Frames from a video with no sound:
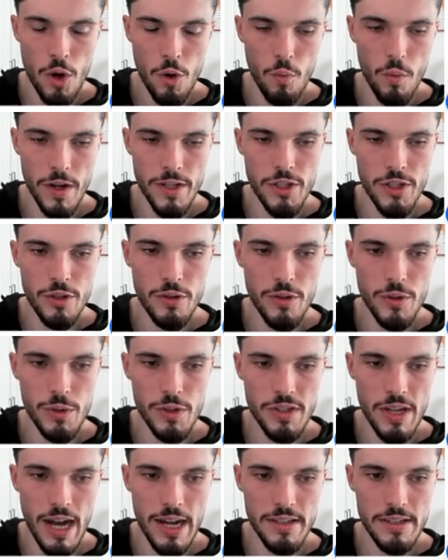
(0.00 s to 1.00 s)
Once you do
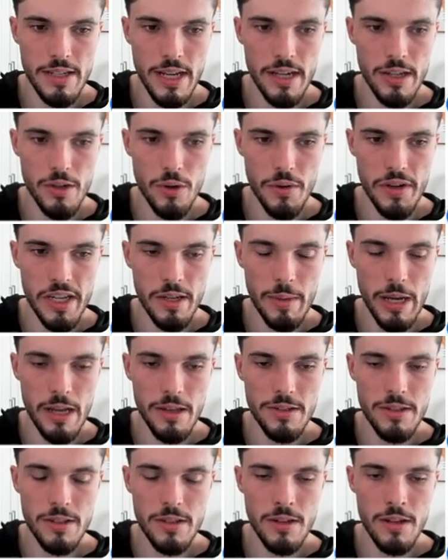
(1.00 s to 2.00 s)
start sending your
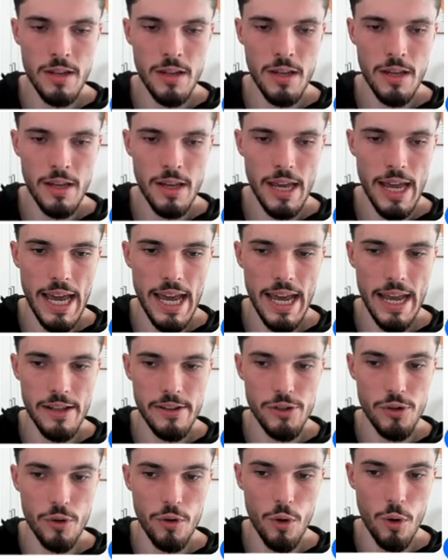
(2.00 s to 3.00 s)
emails
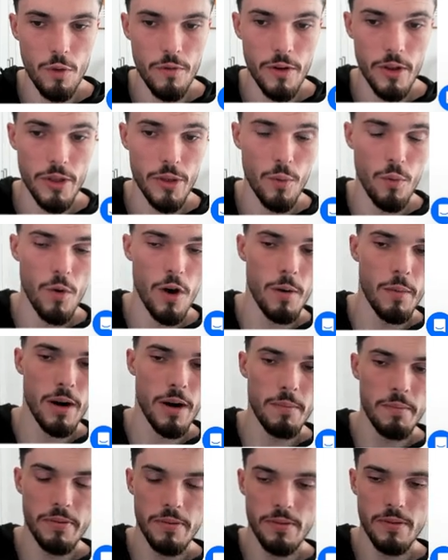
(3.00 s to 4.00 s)
and you're over the
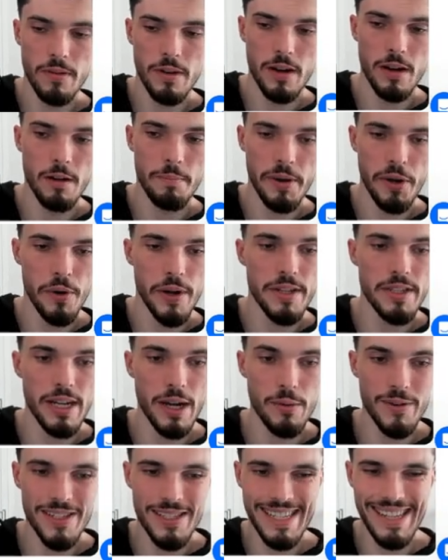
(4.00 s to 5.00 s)
warm-up period,
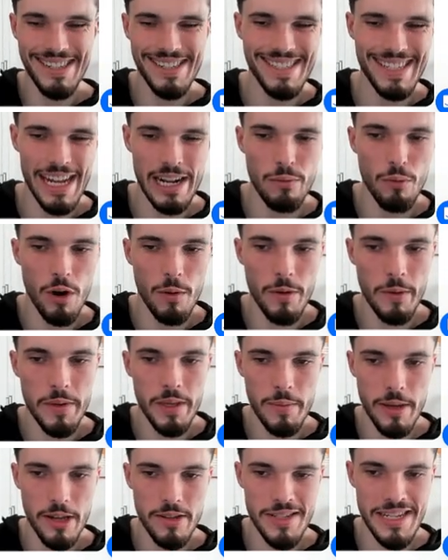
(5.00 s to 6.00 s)
I would still send warm-up
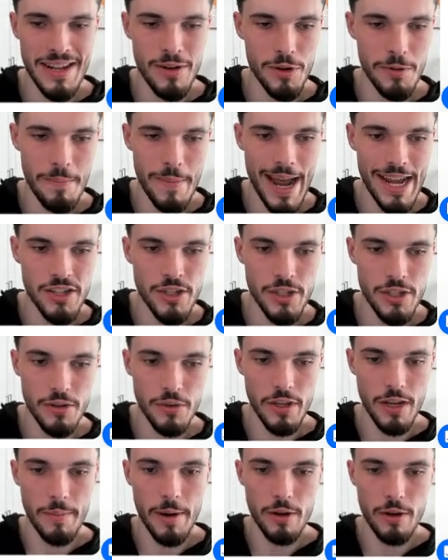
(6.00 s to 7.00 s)
emails and I would match it
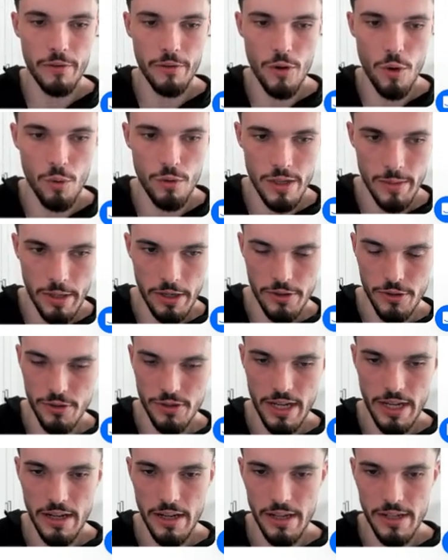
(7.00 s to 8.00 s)
to the amount of cold emails you're
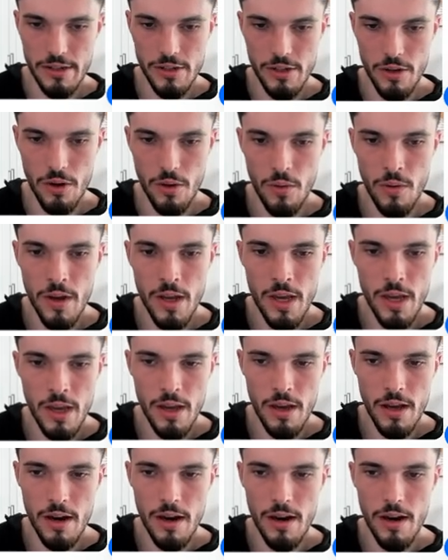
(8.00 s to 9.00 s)
sending. So
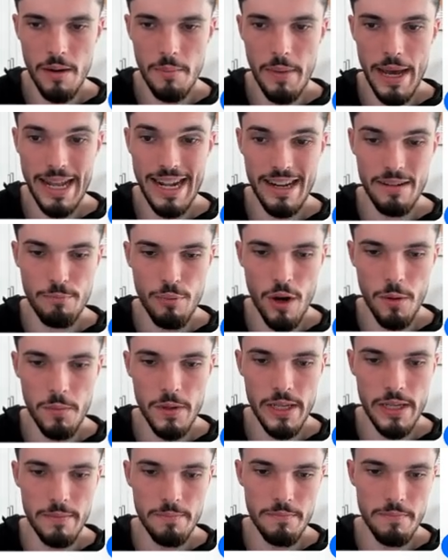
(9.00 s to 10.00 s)
and I'd
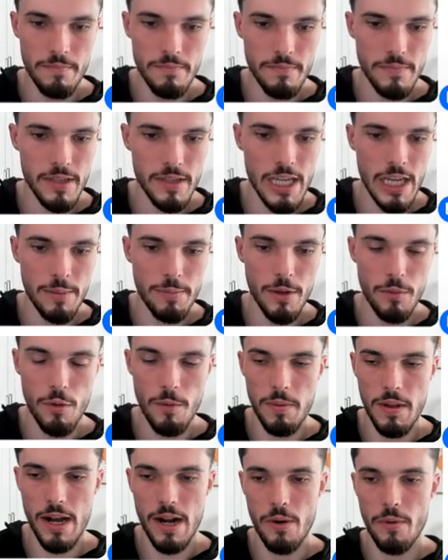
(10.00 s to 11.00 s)
probably keep the
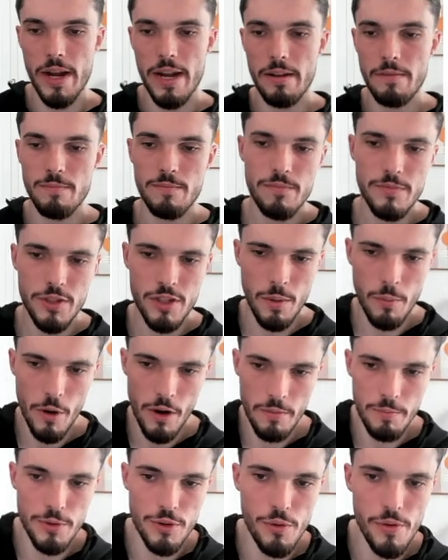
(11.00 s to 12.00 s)
reply rate
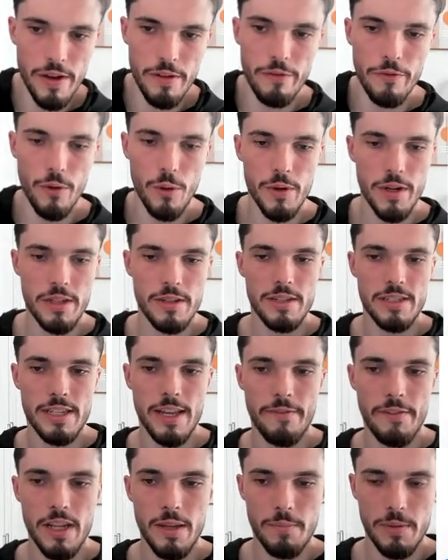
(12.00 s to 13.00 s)
somewhere in between 40 to
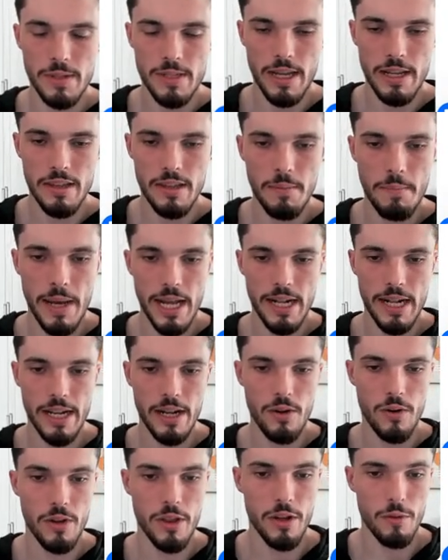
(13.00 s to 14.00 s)
70%,
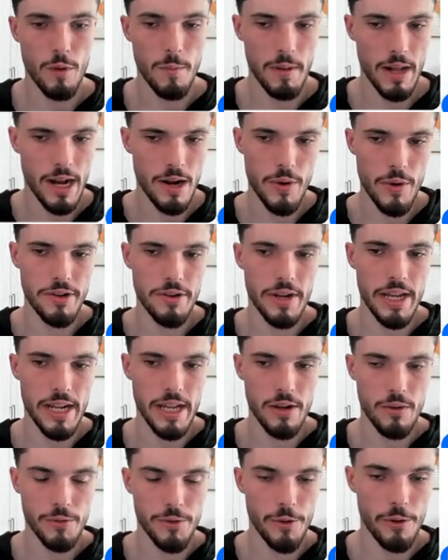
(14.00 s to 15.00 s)
depending on the reply rate you're
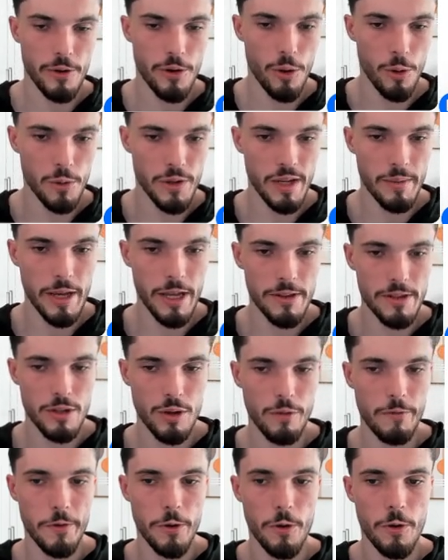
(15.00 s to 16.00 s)
getting on your cold emails.
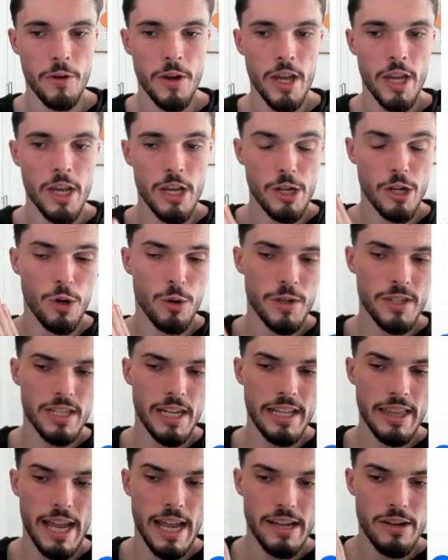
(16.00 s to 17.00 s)
So if you're
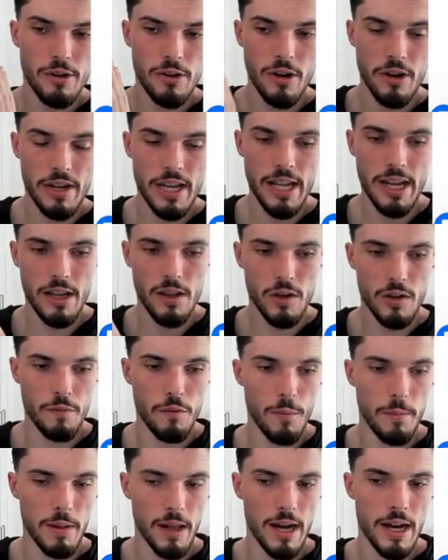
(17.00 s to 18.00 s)
noticing that you're not getting a lot
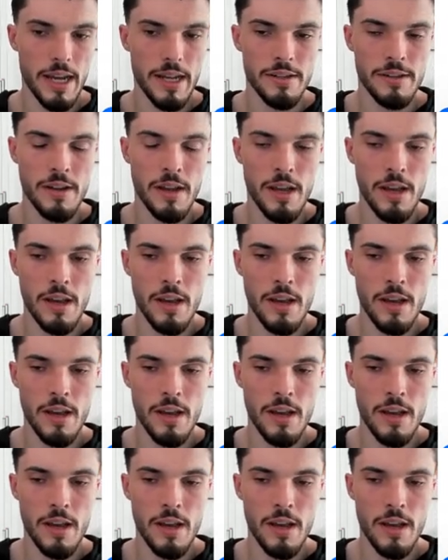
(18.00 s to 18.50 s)
of replies